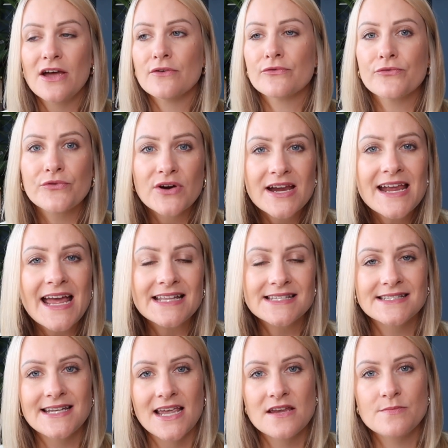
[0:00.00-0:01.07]
Free
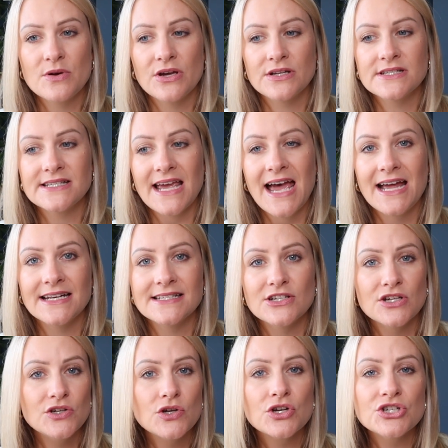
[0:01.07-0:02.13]
entertainment, and
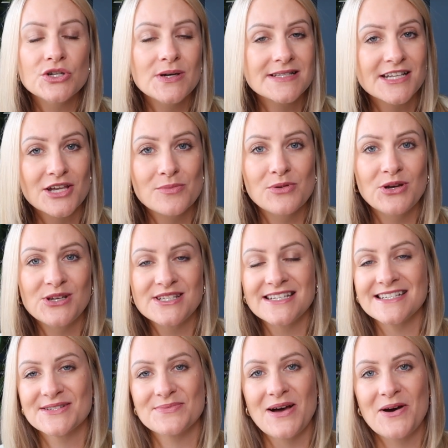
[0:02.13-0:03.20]
you can do it as a community
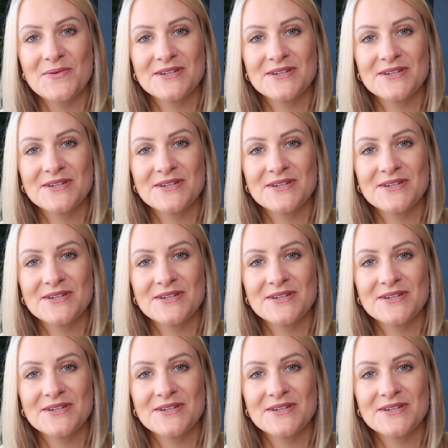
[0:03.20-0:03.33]
as well,